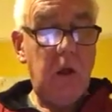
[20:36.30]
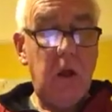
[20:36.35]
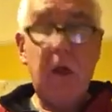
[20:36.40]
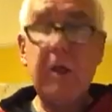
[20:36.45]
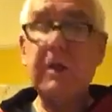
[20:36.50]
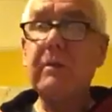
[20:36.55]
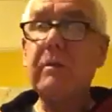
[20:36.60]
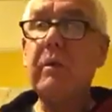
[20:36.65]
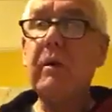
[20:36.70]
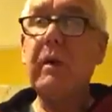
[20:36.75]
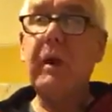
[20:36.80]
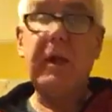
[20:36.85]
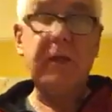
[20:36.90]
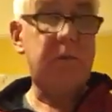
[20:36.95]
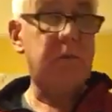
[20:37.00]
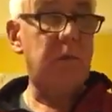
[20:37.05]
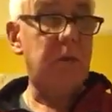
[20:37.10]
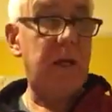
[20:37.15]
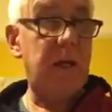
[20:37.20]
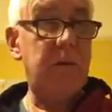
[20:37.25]
That's
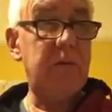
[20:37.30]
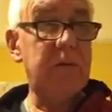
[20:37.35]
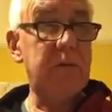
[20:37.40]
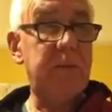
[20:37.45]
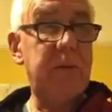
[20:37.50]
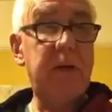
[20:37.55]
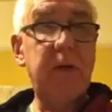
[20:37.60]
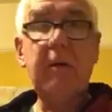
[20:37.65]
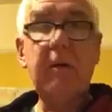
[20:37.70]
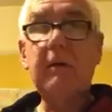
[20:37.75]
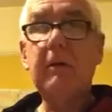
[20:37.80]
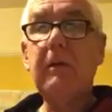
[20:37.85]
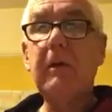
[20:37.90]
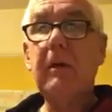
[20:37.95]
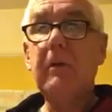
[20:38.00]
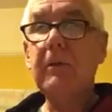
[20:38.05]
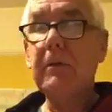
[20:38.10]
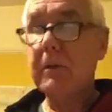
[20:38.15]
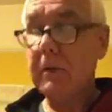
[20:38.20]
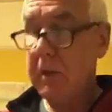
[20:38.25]
what that was about. And I
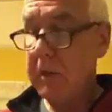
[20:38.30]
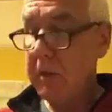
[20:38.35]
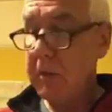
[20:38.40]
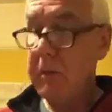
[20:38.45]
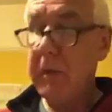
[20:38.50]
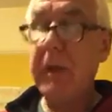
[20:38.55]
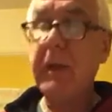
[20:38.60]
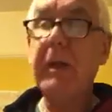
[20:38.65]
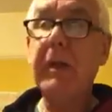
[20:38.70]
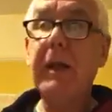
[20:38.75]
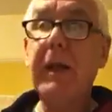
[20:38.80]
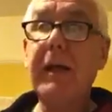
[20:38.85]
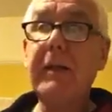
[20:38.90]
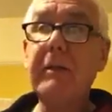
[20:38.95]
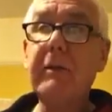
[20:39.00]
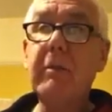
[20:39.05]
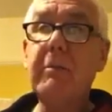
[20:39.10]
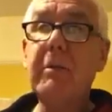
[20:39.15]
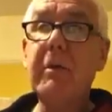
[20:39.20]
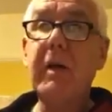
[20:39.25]
went in and had
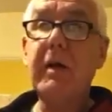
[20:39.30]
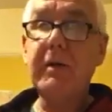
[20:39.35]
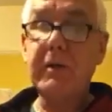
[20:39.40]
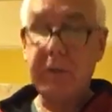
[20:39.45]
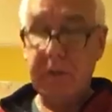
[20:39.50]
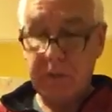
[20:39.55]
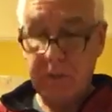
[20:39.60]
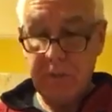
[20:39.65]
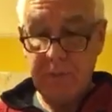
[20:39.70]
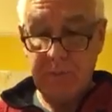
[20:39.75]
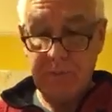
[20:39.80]
an operation.